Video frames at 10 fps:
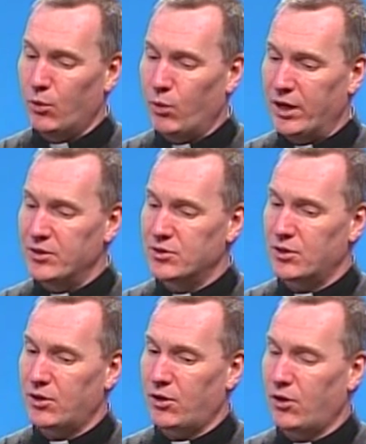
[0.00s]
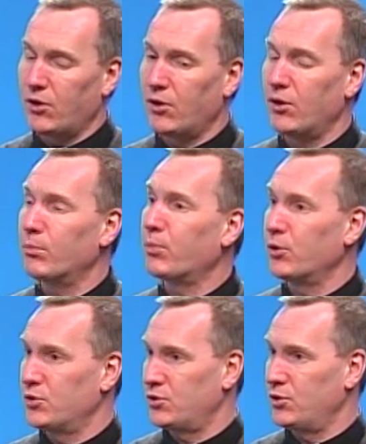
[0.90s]
was her
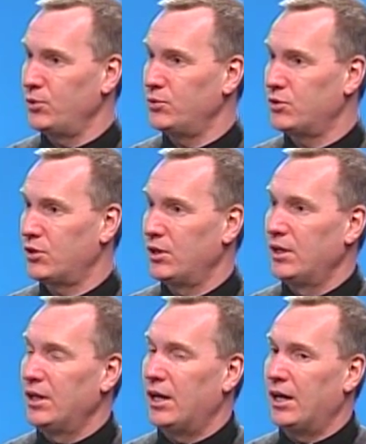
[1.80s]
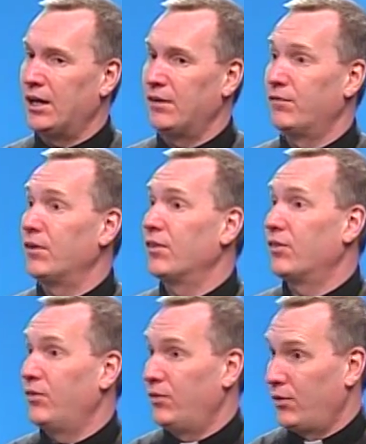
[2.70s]
pursuit of
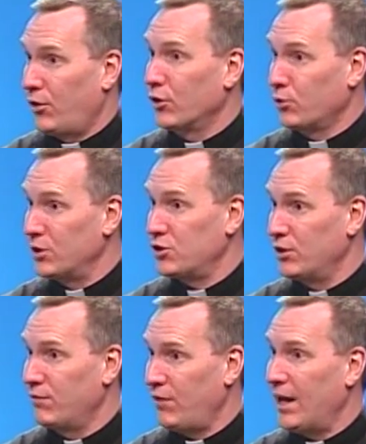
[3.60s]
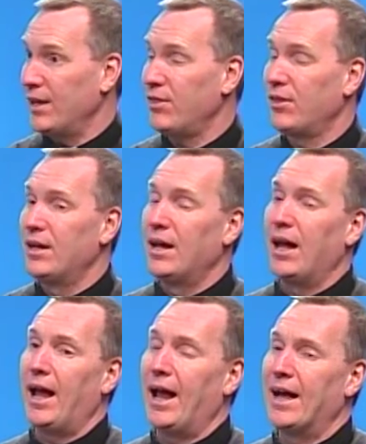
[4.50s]
her Christian faith.
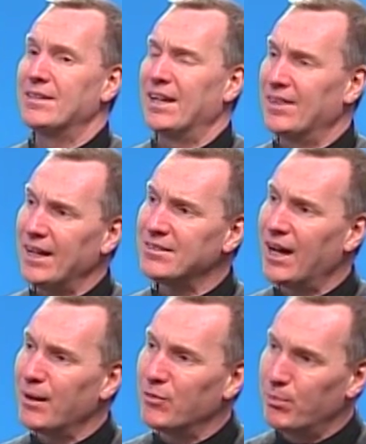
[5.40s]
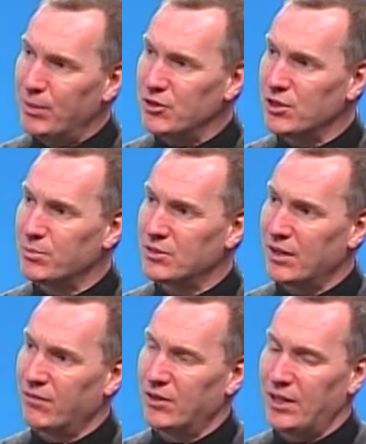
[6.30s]
And at that time, the bishops
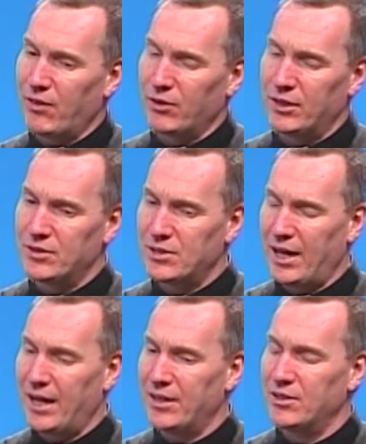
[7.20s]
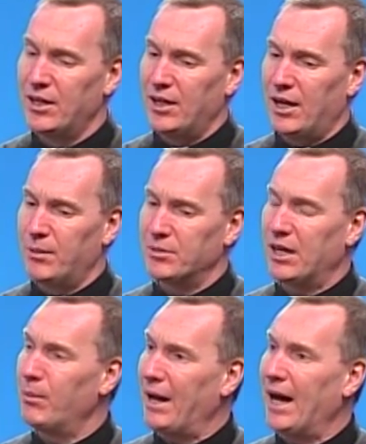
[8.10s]
of the Netherlands had um,
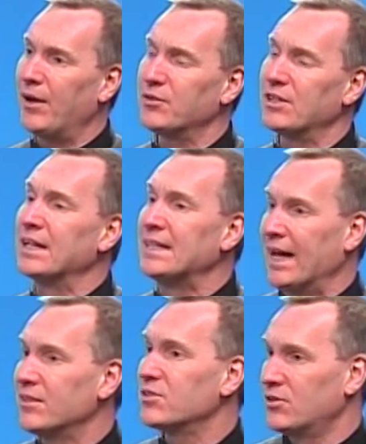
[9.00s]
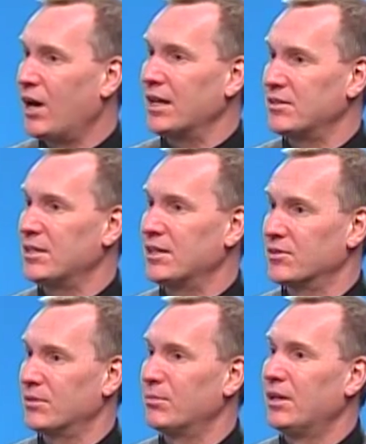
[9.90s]
come out against
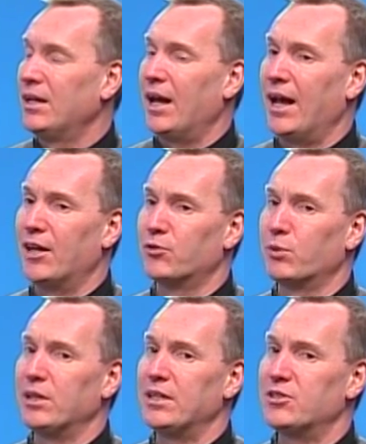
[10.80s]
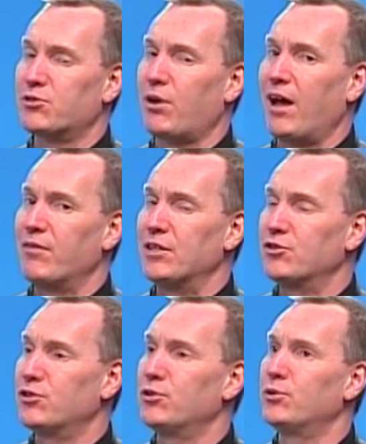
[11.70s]
Nazism and really striving
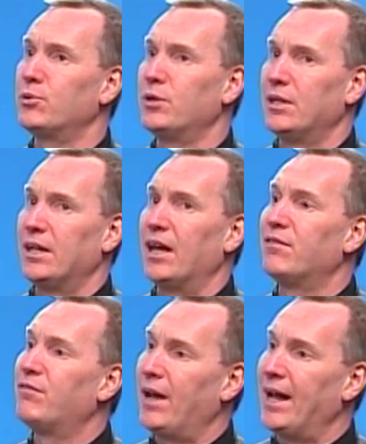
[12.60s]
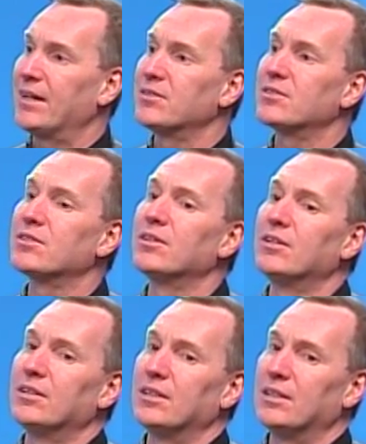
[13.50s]
to advance
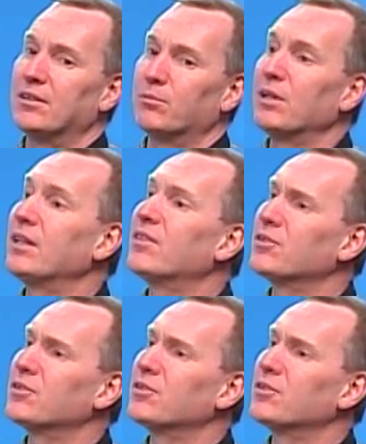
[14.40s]
uh, really the